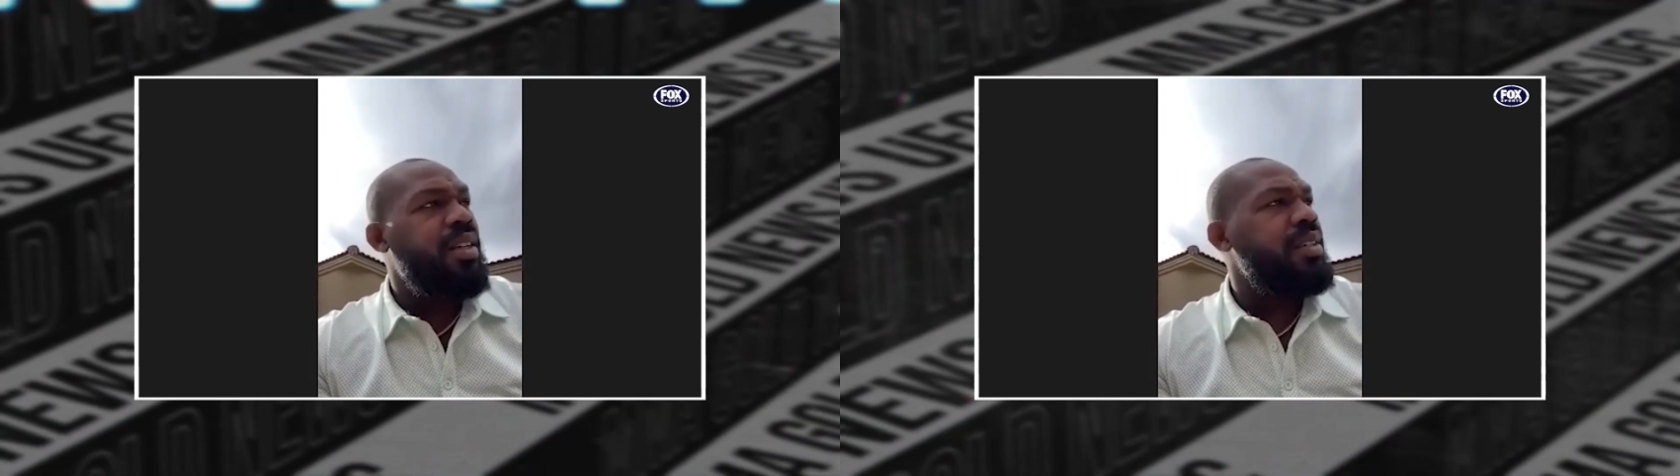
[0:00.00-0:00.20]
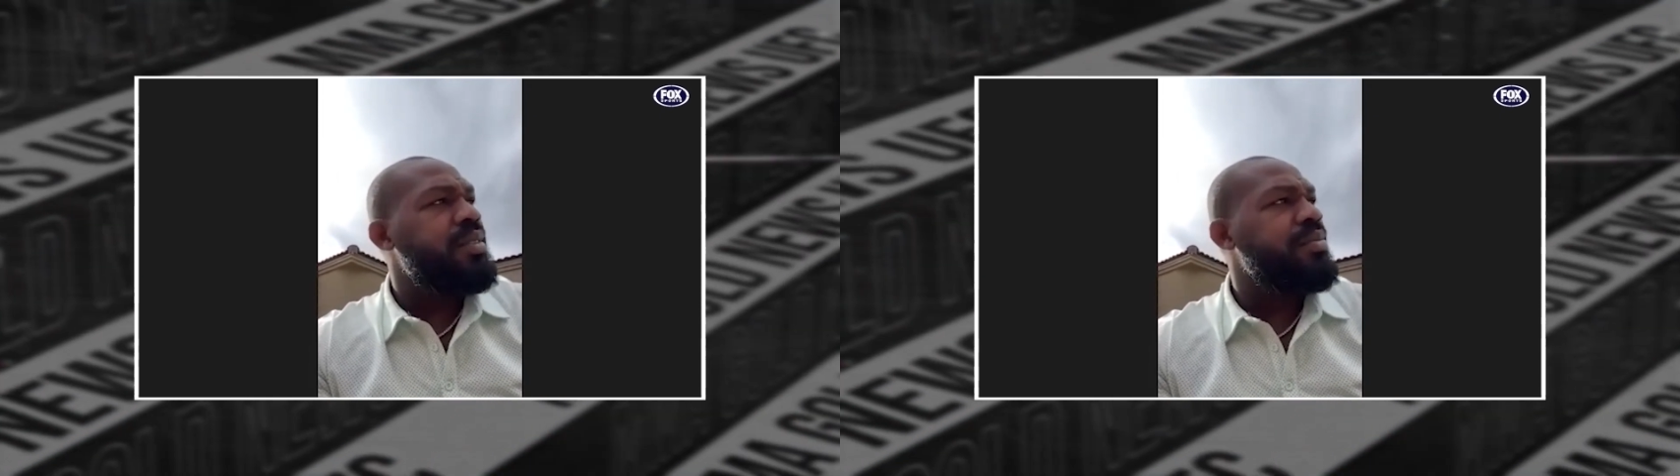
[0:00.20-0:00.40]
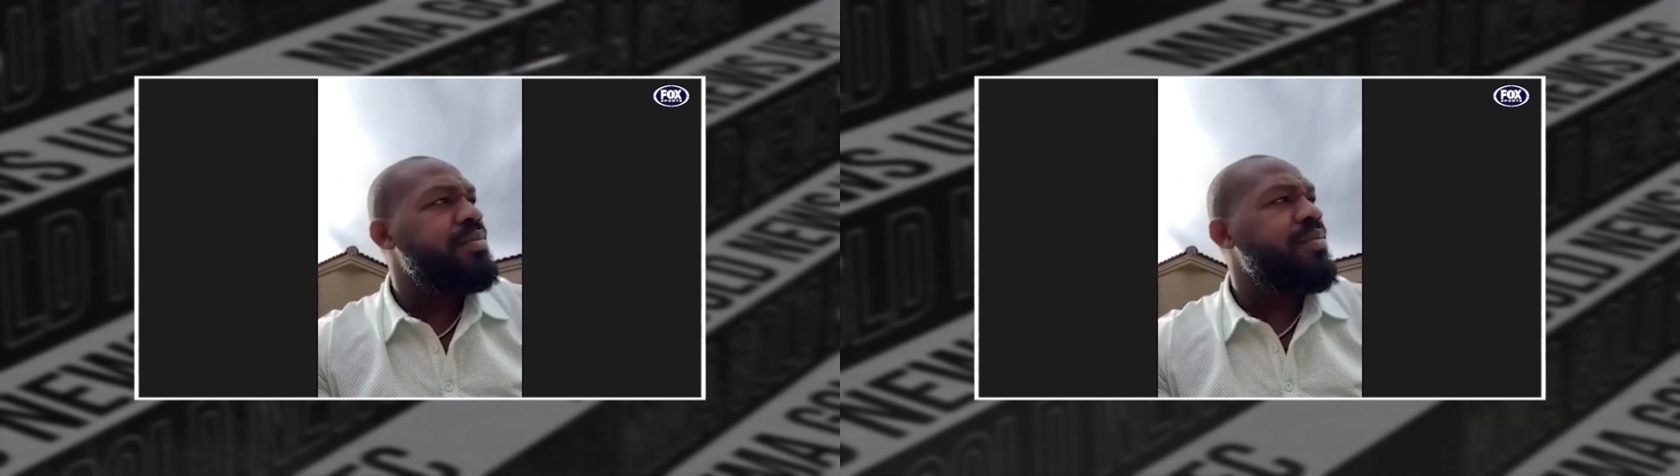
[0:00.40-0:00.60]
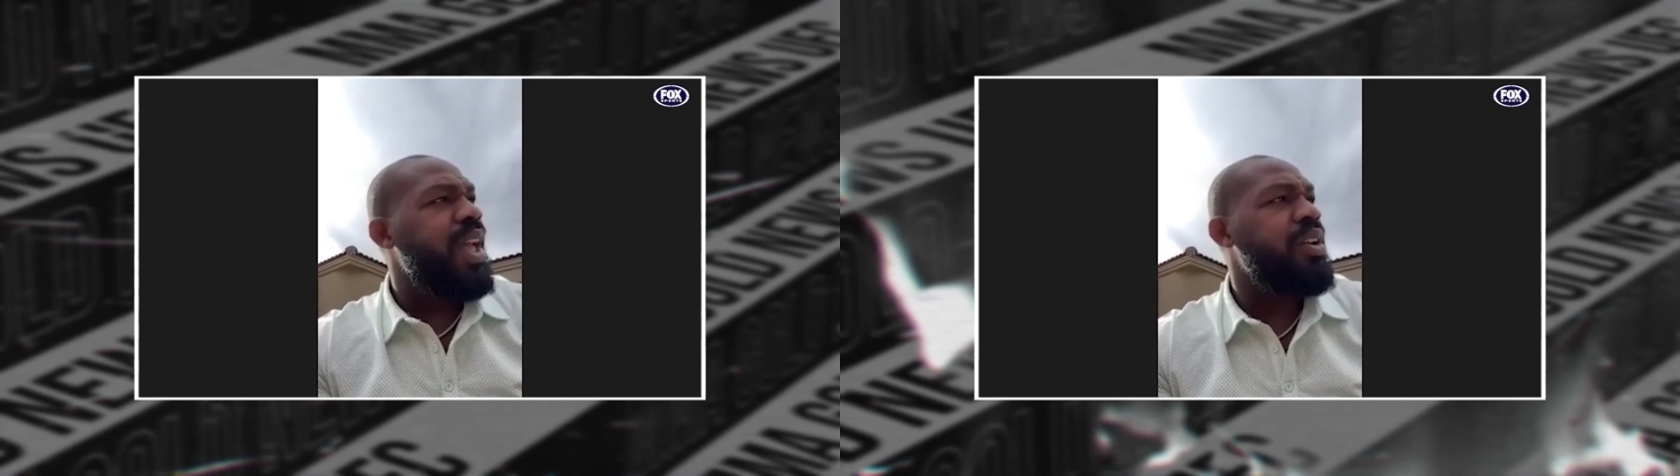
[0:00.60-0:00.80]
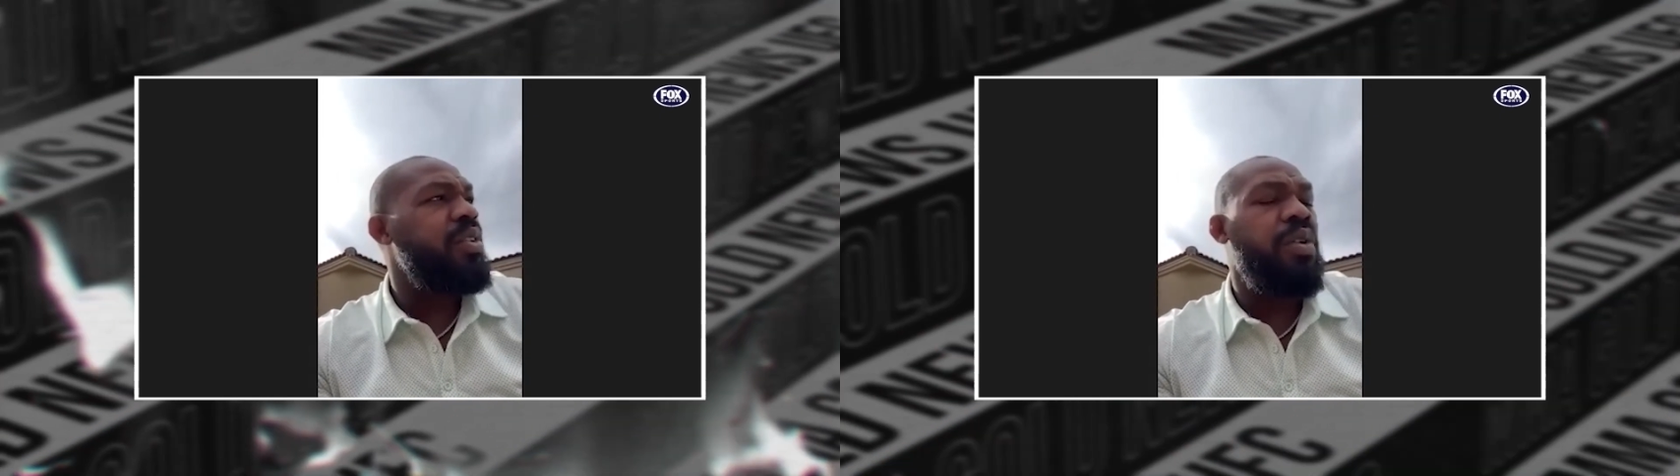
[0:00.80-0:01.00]
I want to be able to
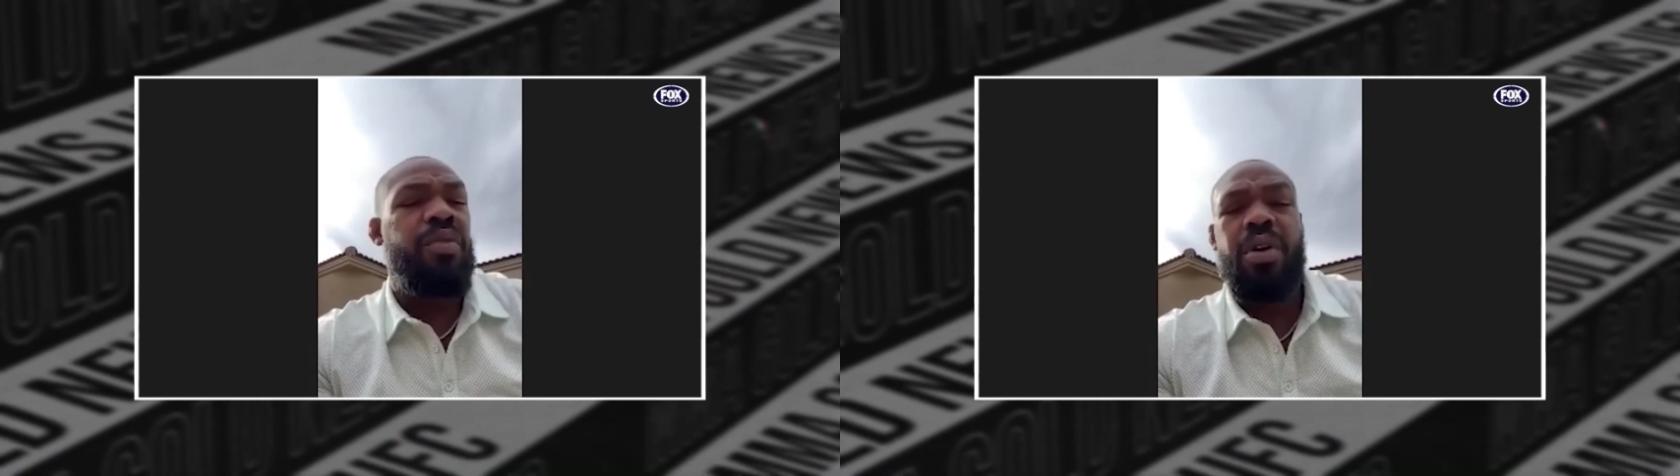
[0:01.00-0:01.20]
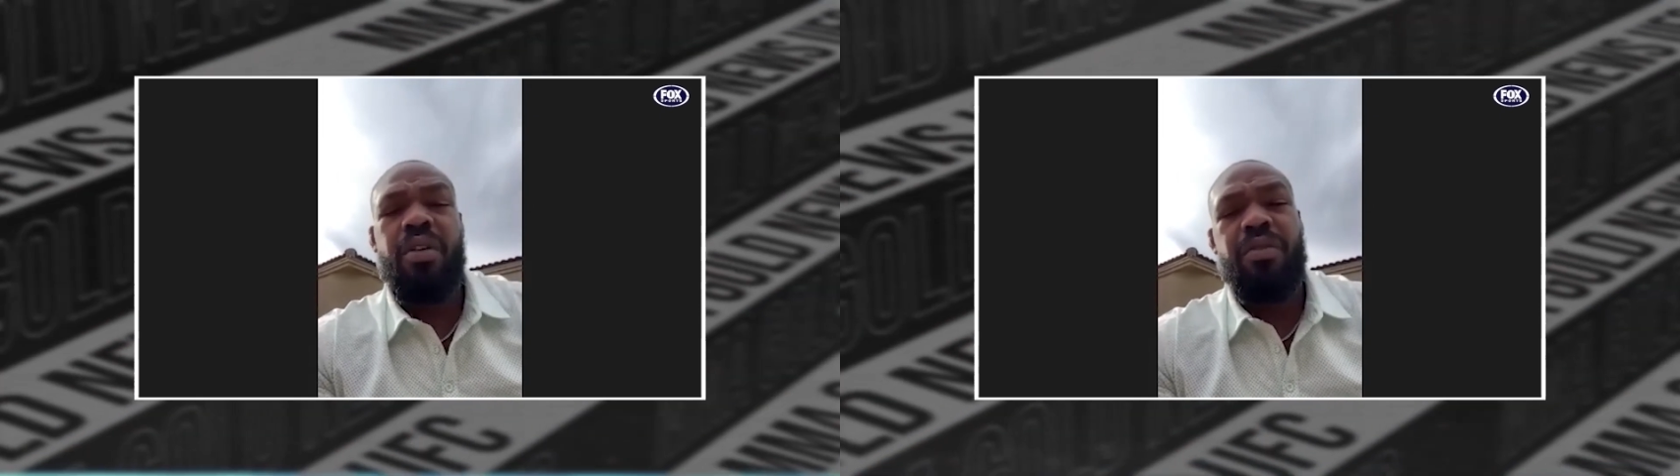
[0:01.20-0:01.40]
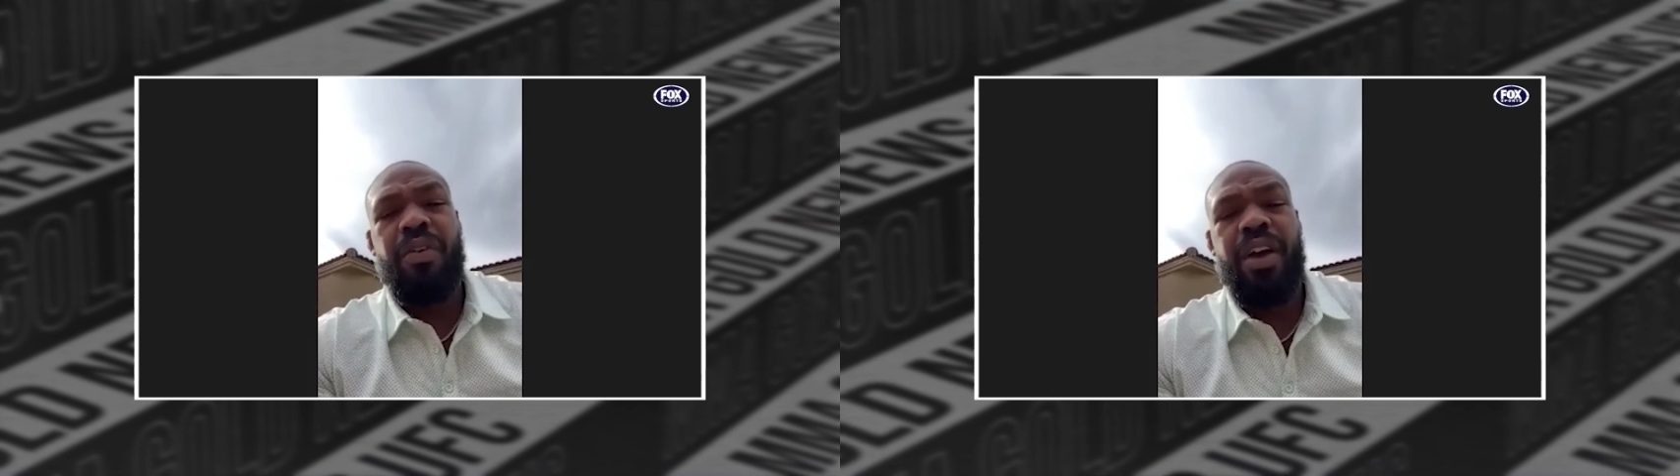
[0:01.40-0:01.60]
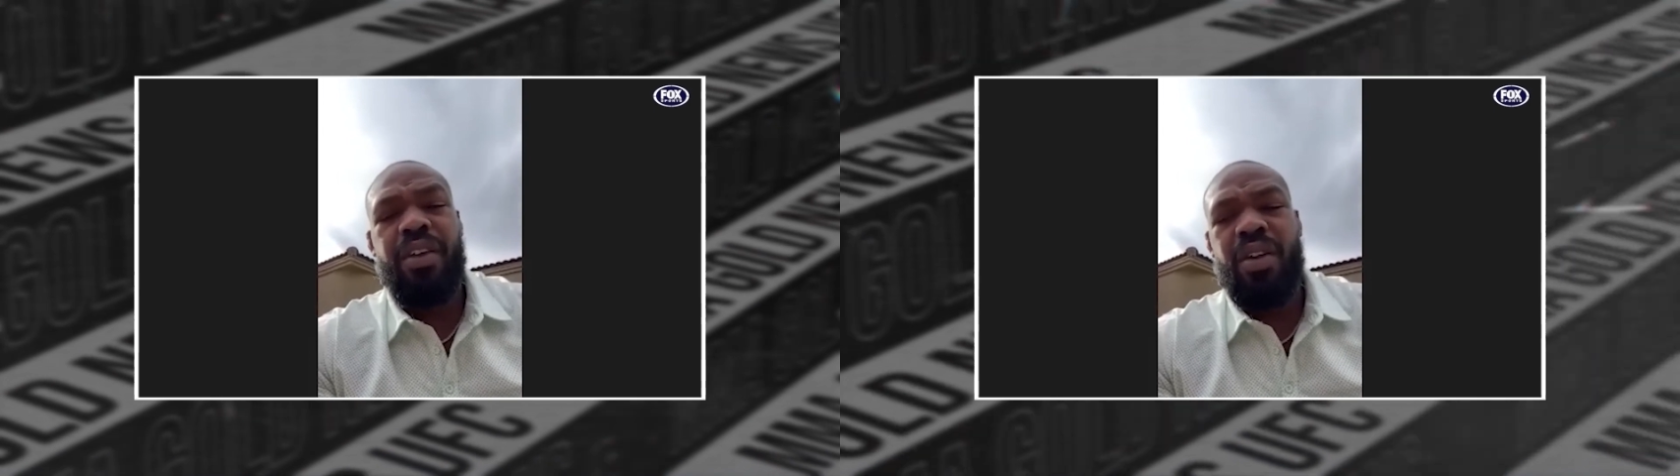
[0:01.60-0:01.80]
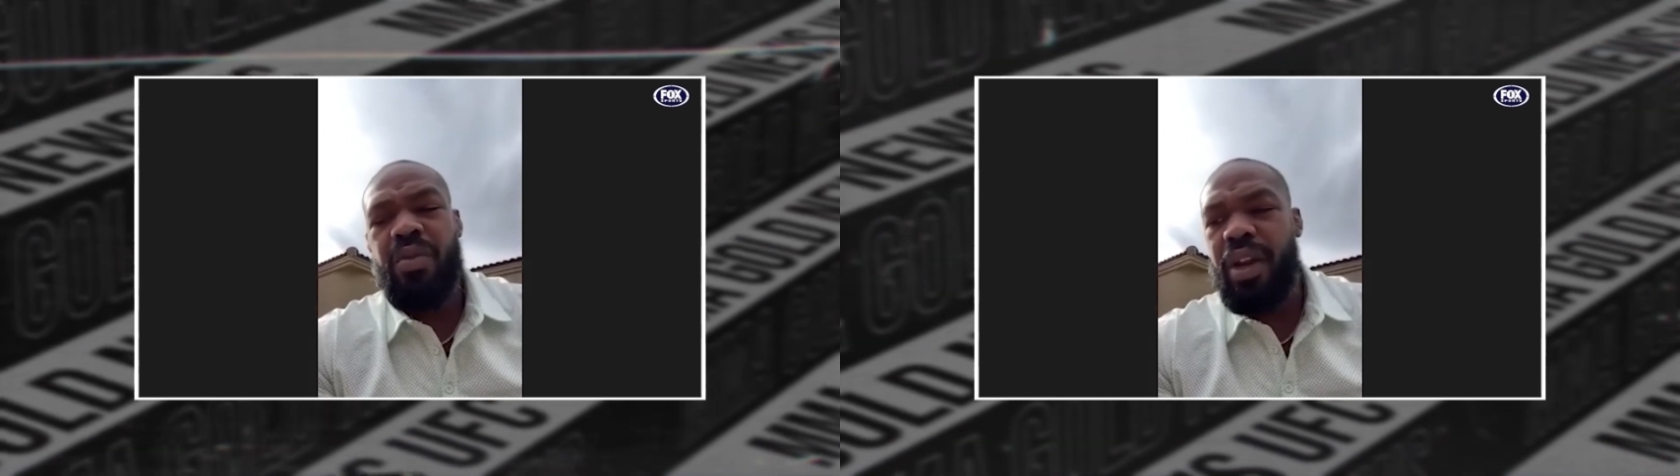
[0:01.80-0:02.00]
play with my kids and,
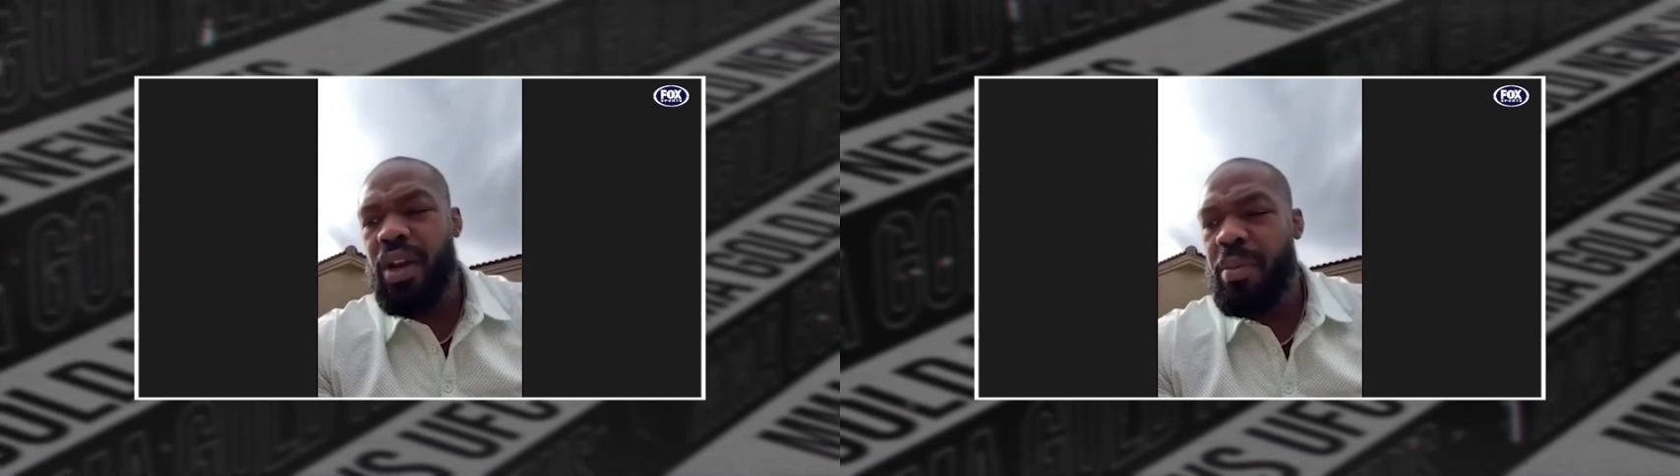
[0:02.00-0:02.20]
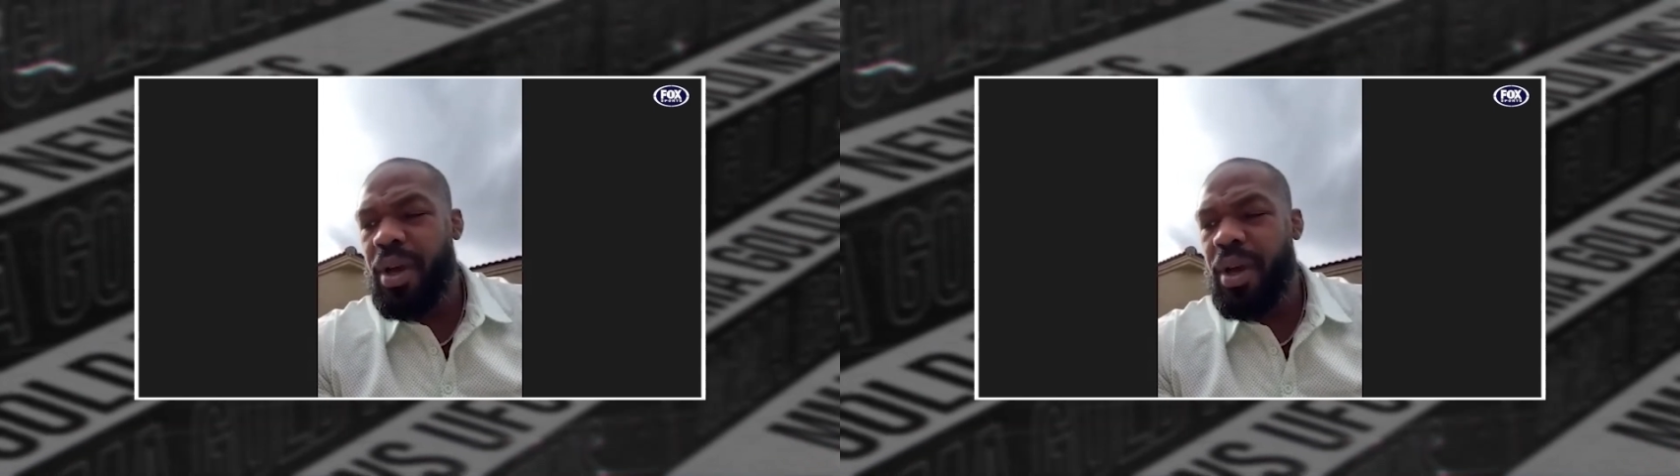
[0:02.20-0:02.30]
and